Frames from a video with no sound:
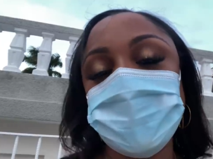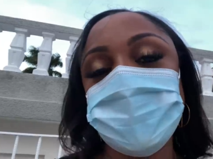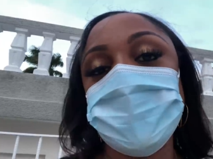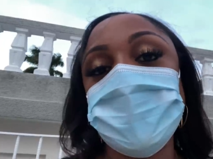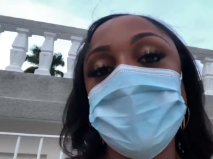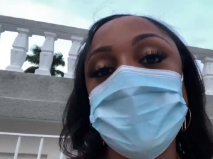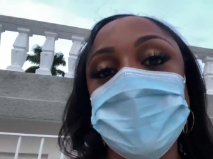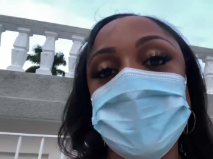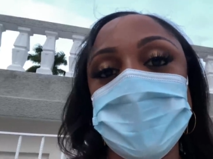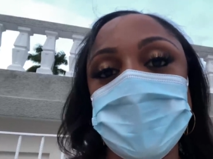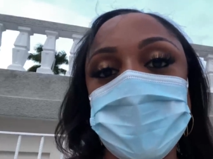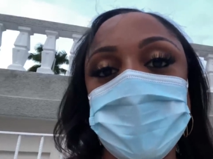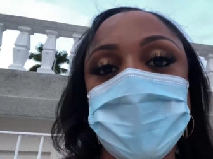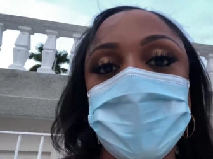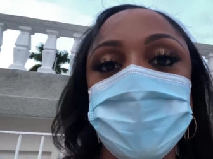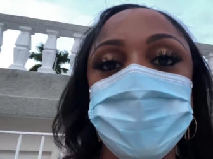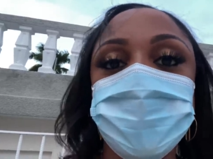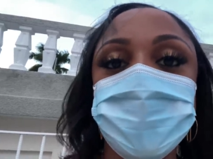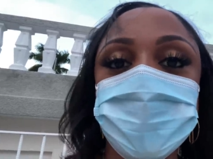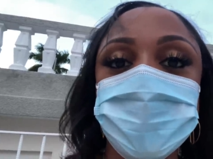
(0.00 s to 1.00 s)
means that you
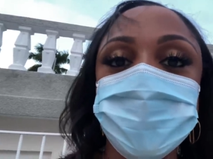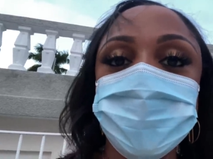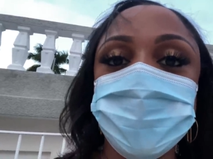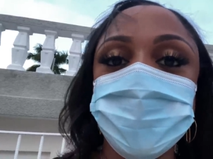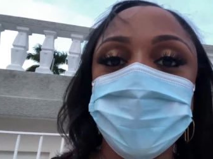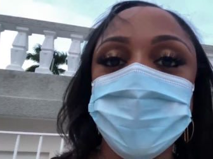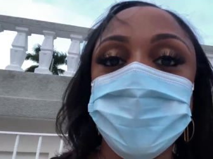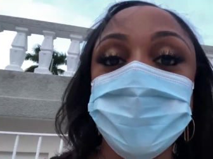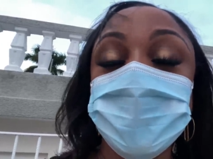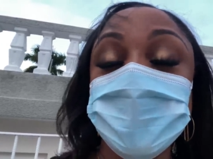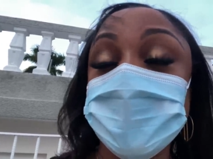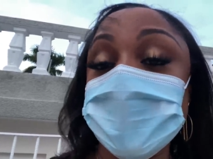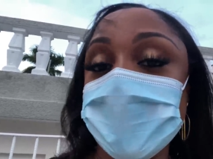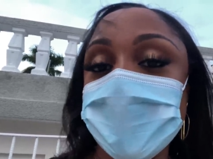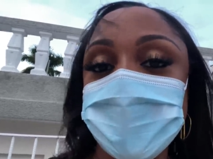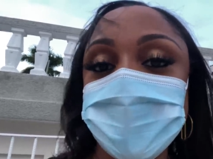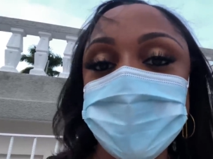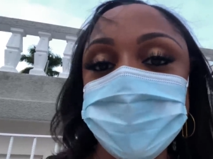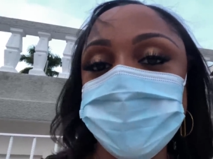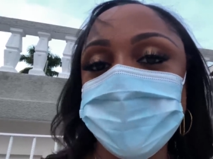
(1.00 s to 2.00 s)
came for the food, but
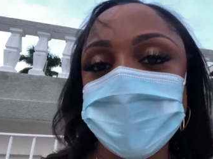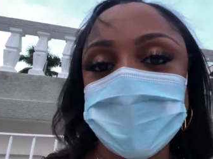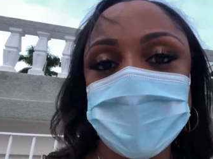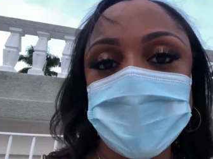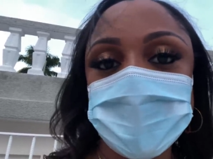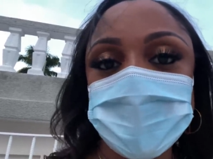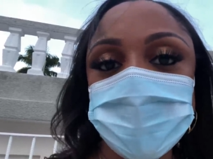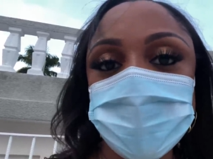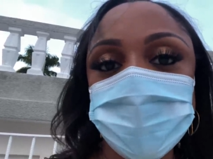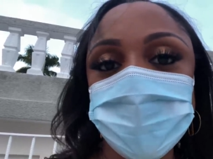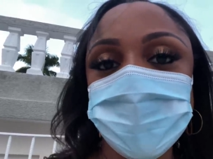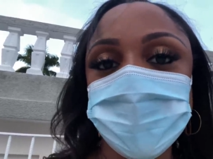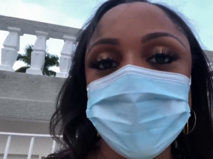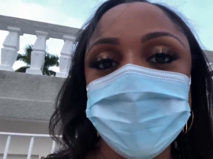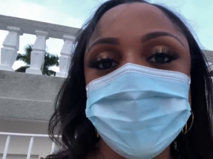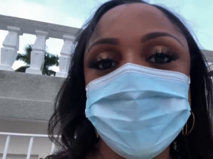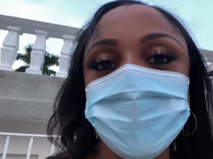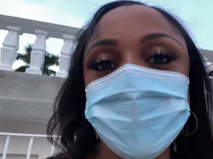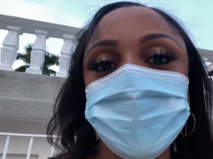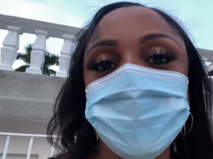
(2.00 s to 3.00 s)
I know I didn't come for the
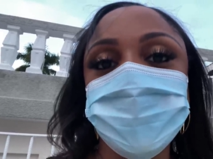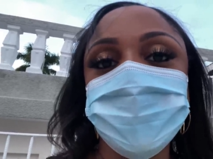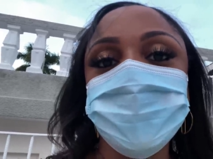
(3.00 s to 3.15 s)
food.